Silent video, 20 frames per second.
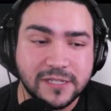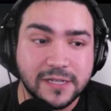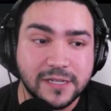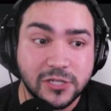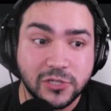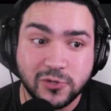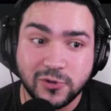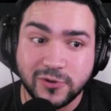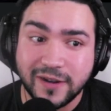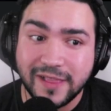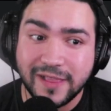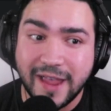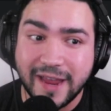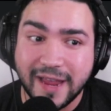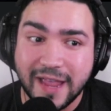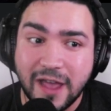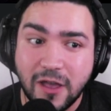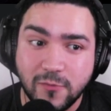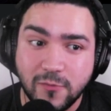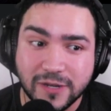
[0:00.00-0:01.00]
sort of like
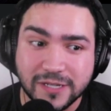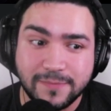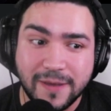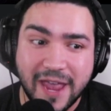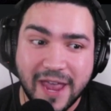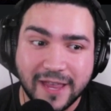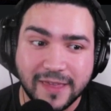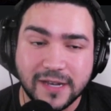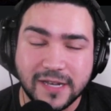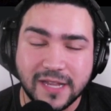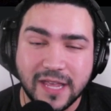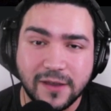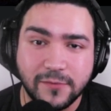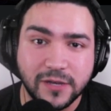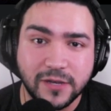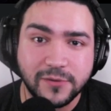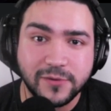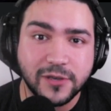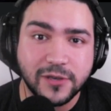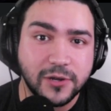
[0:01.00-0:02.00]
how it was back in the day when
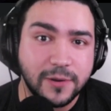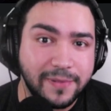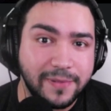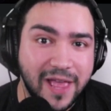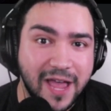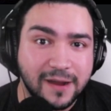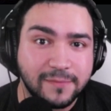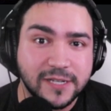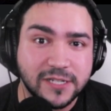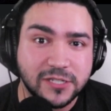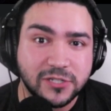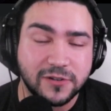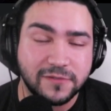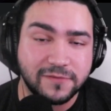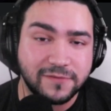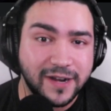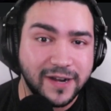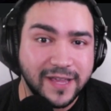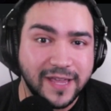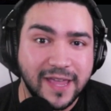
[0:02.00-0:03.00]
you would go to Blockbuster and
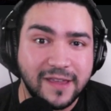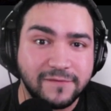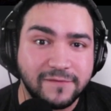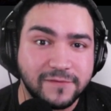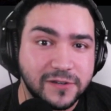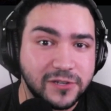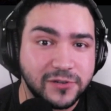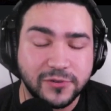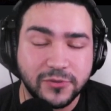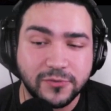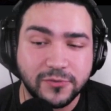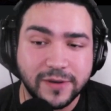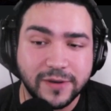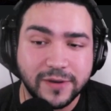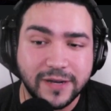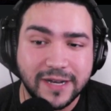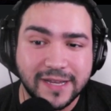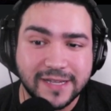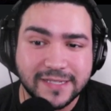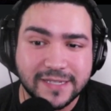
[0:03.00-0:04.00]
rent a game for 2 or 3
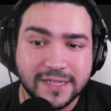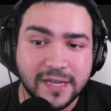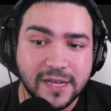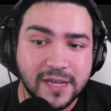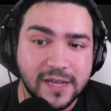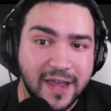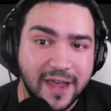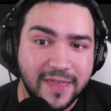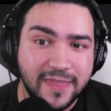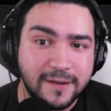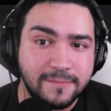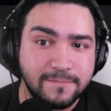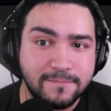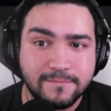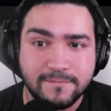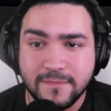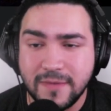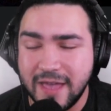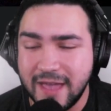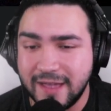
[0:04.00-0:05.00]
days, and then
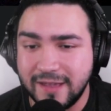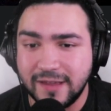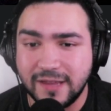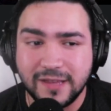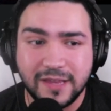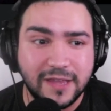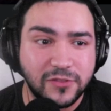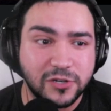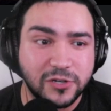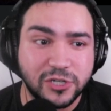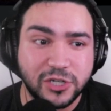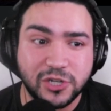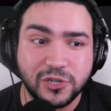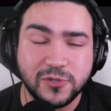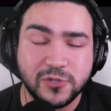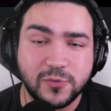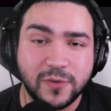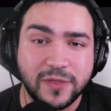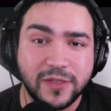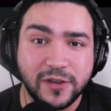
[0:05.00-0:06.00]
either
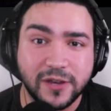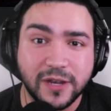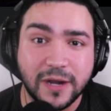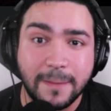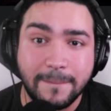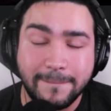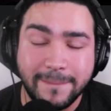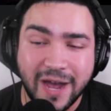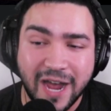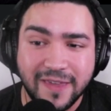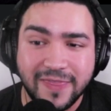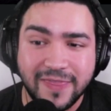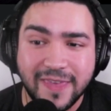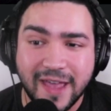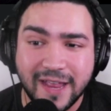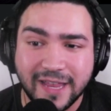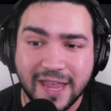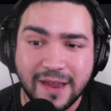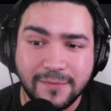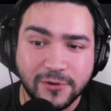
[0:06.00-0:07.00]
choose whether you're going to buy that
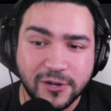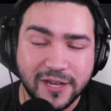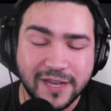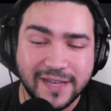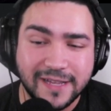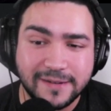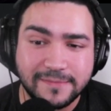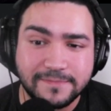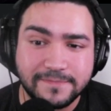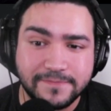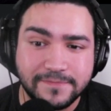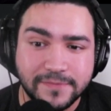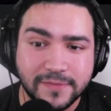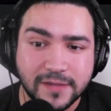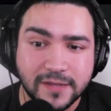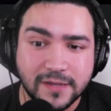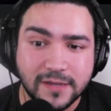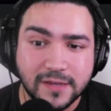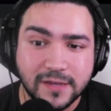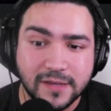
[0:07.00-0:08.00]
game or not.
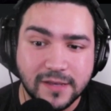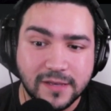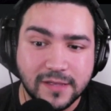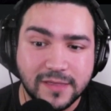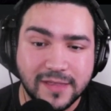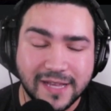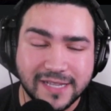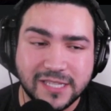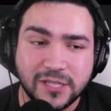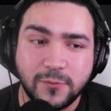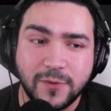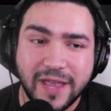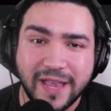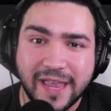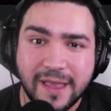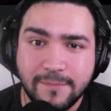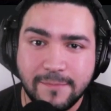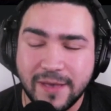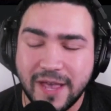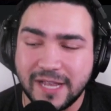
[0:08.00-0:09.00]
That's the way
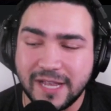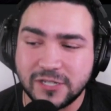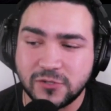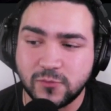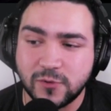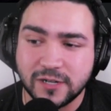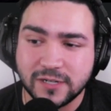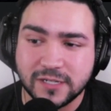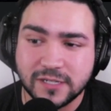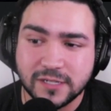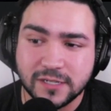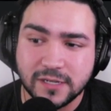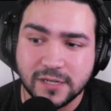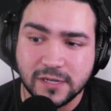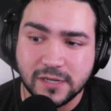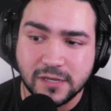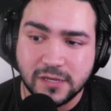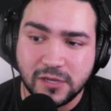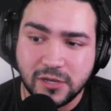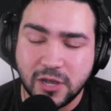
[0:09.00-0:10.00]
Game Pass works.
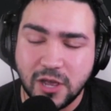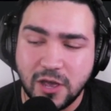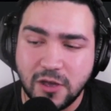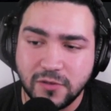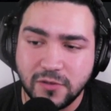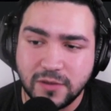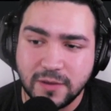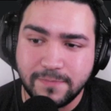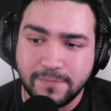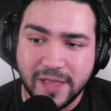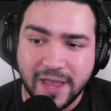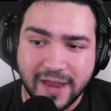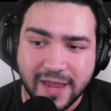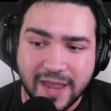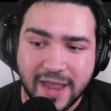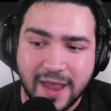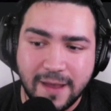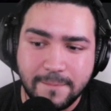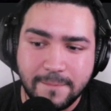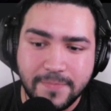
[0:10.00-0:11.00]
You go, you play a
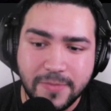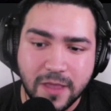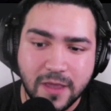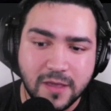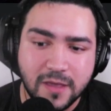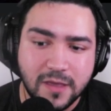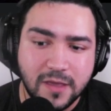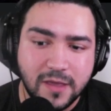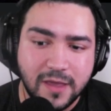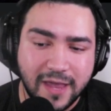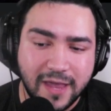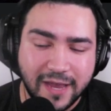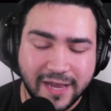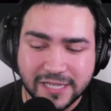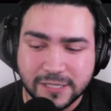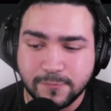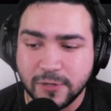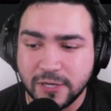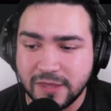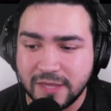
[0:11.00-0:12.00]
game, it
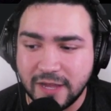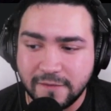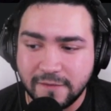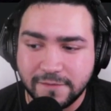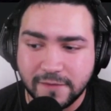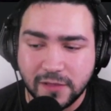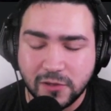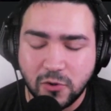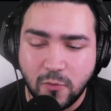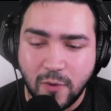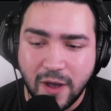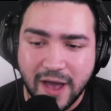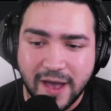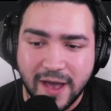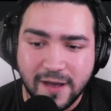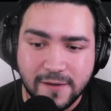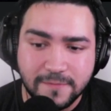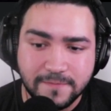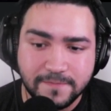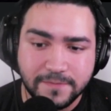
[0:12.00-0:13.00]
gets put there for a little
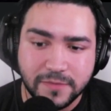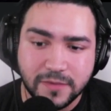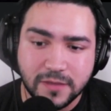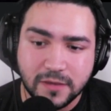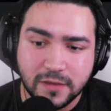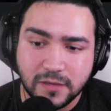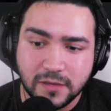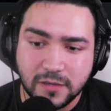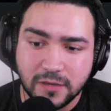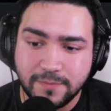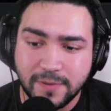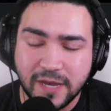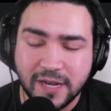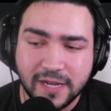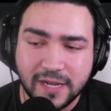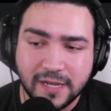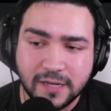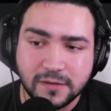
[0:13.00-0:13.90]
while, you beat it,